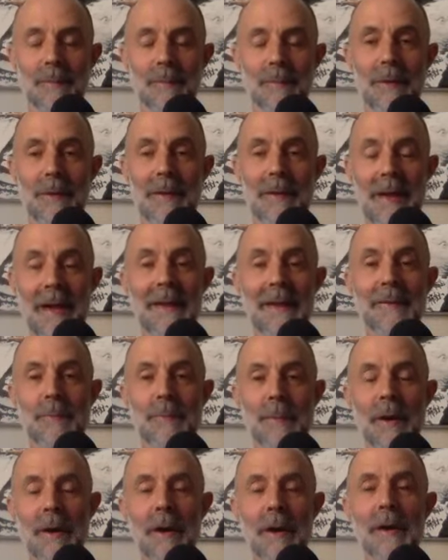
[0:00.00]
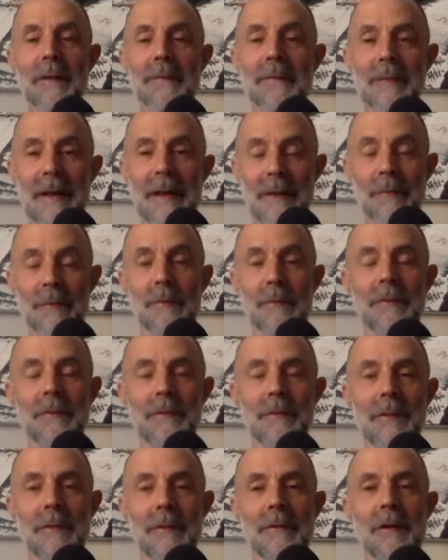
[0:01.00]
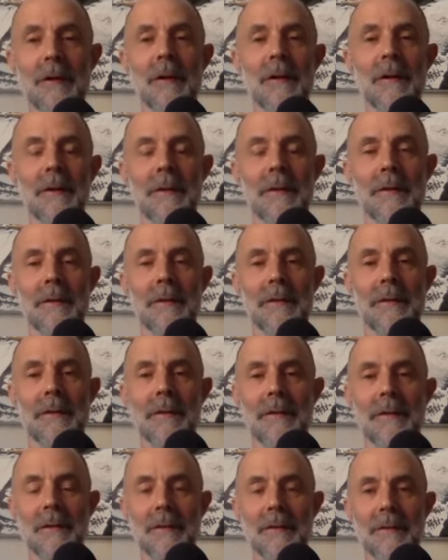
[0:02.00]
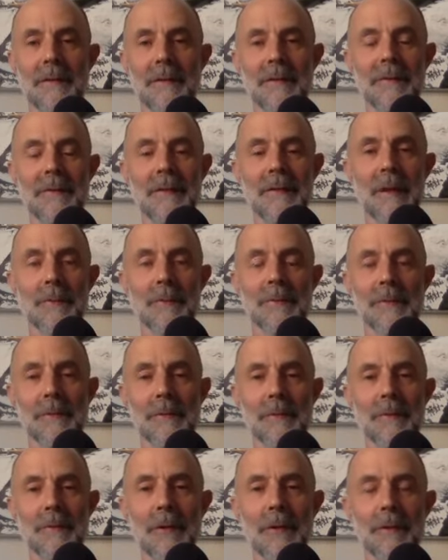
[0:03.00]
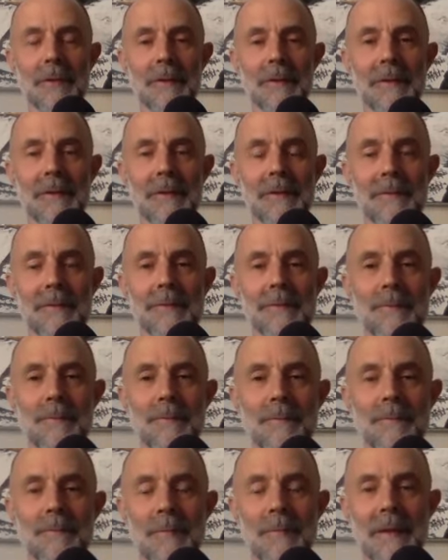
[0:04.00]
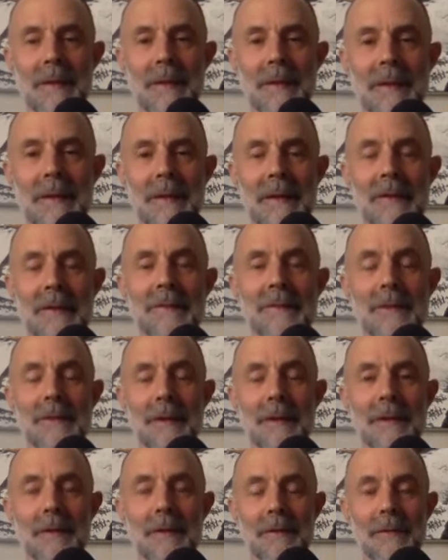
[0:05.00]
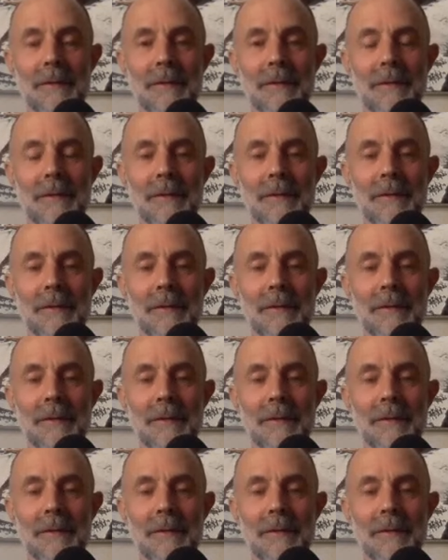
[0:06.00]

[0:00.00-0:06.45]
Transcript: but as part of that also our conceptual, cognitive, internal,